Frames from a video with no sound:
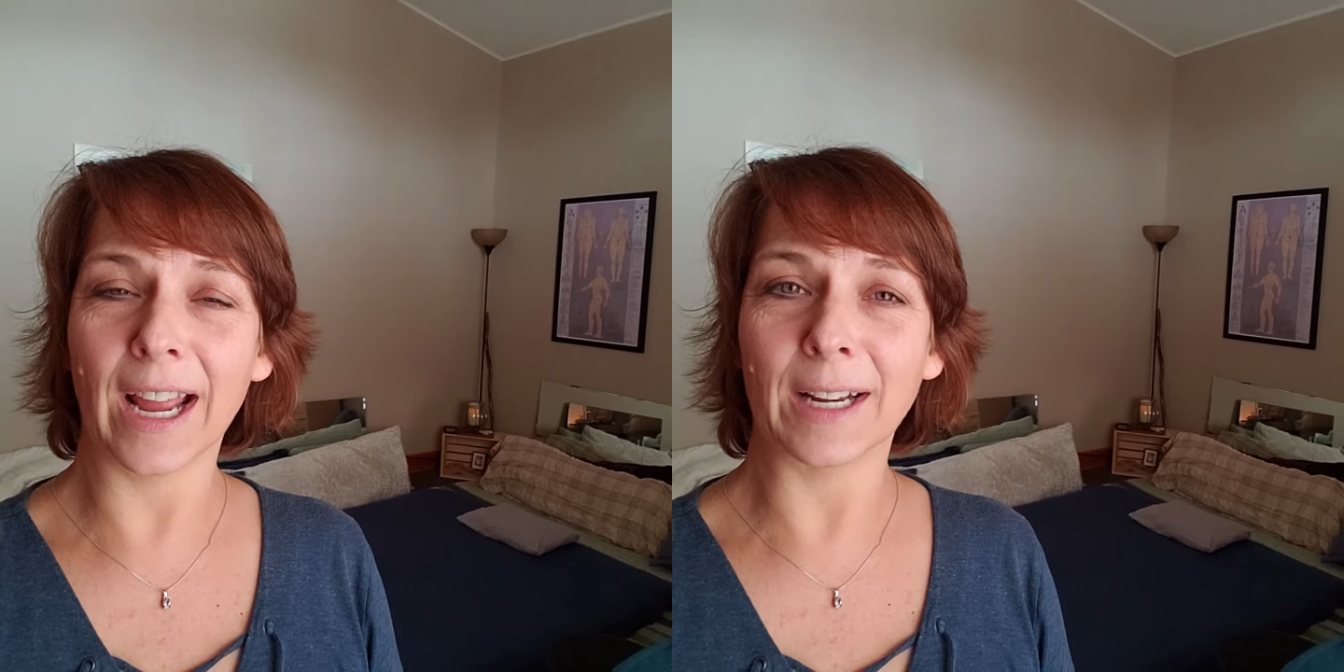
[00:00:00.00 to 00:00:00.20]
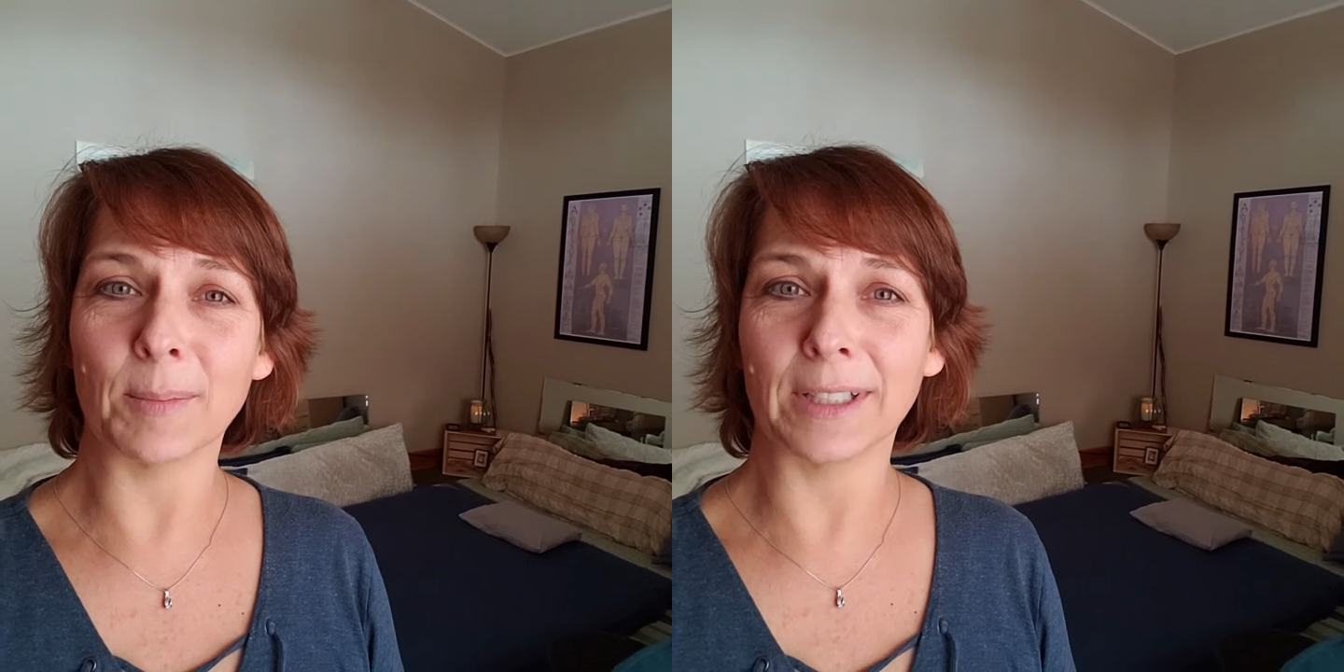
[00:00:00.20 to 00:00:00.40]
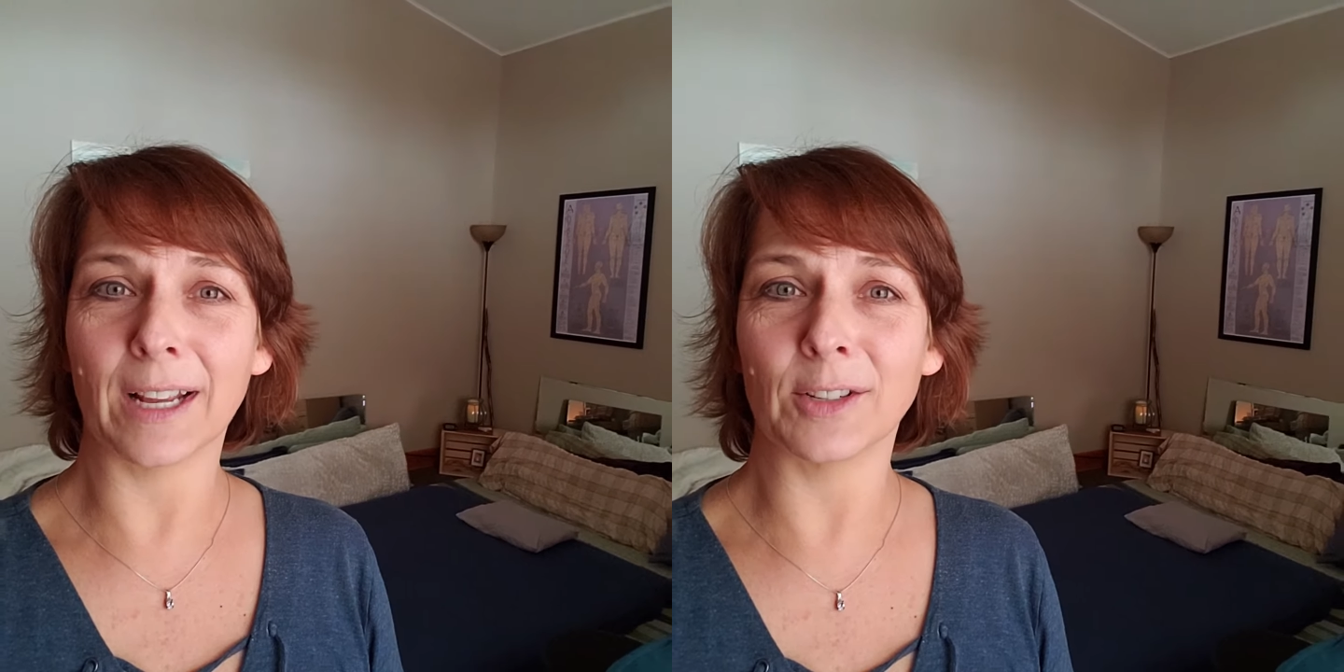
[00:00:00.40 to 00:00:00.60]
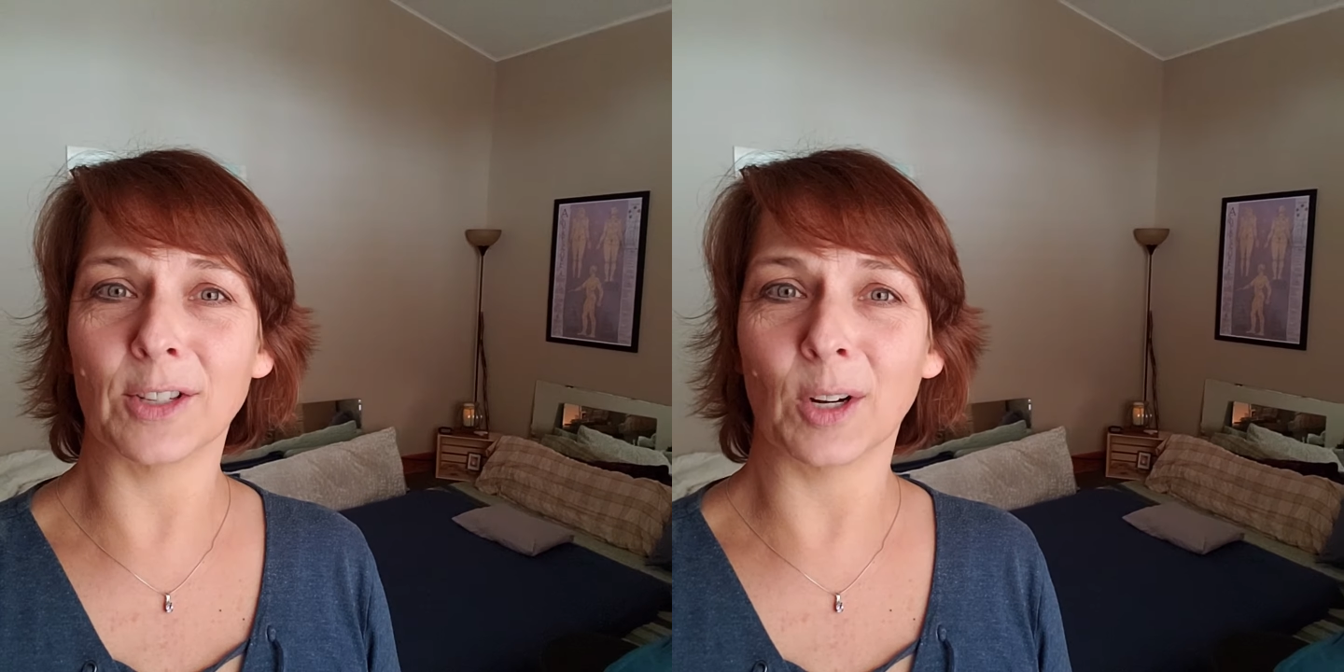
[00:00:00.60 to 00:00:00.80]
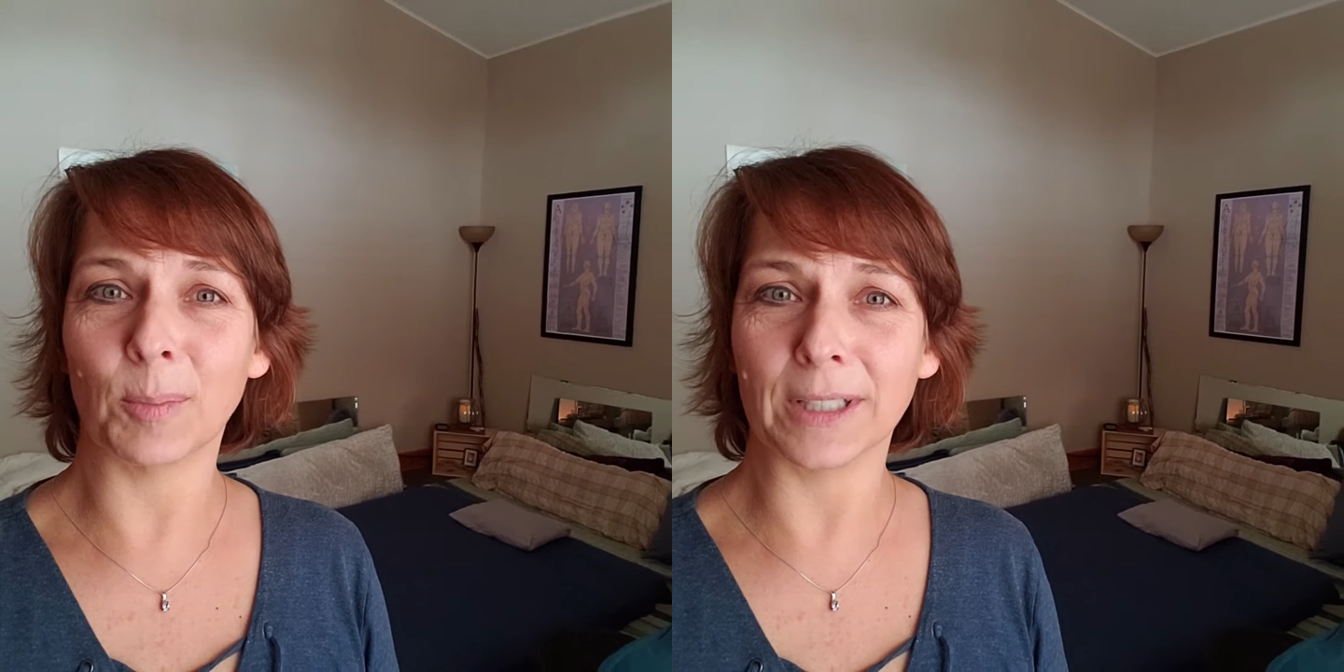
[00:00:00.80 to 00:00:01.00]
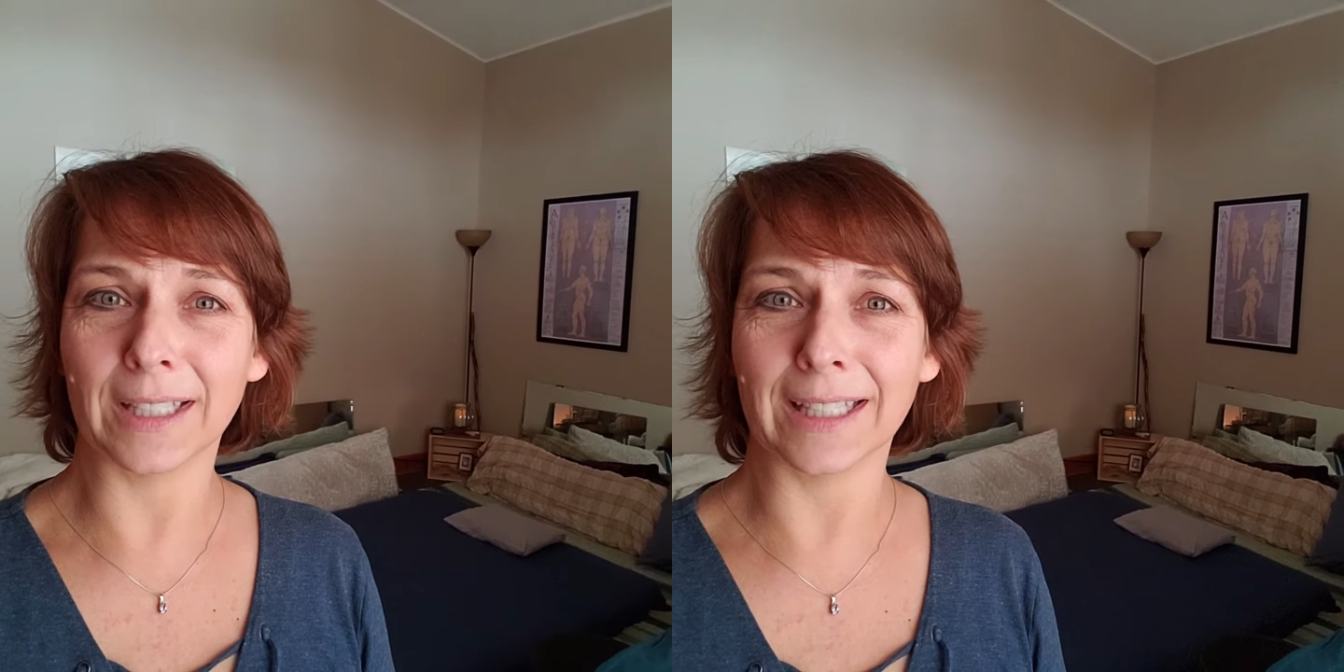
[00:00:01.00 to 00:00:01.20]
and a massage therapist at